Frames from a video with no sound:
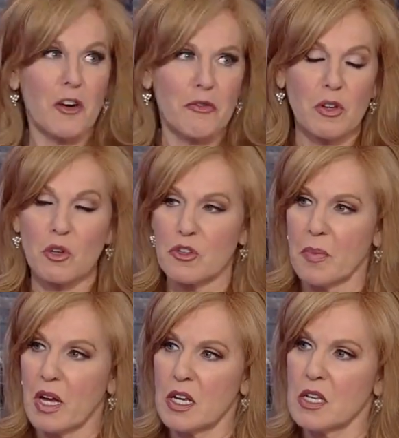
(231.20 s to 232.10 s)
our viewers
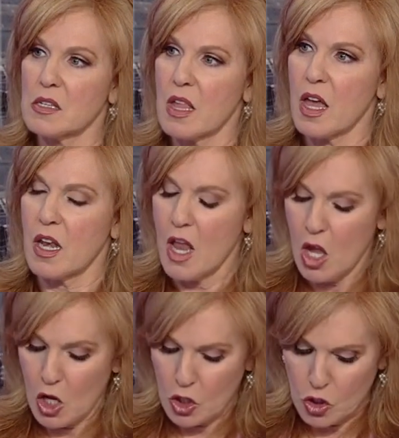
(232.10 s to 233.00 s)
might, is that
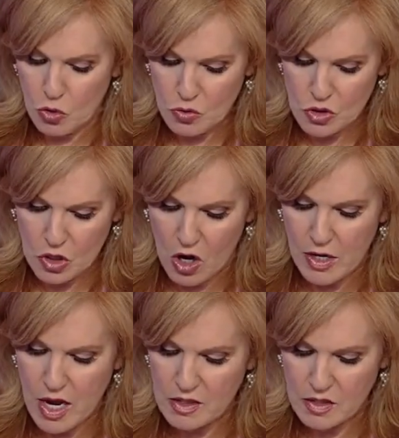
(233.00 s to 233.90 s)
you saw
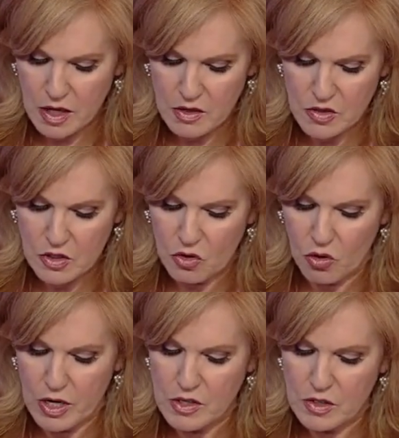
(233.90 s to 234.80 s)
net sales
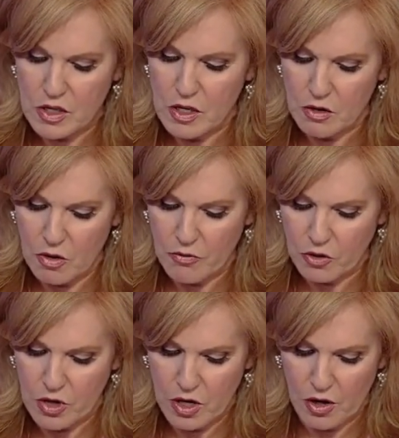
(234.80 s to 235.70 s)
increase year
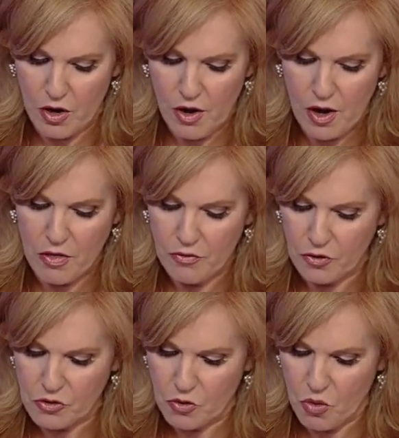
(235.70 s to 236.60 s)
over year in the
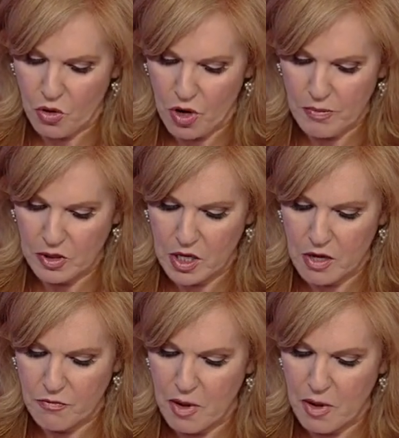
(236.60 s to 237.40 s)
first quarter, I believe,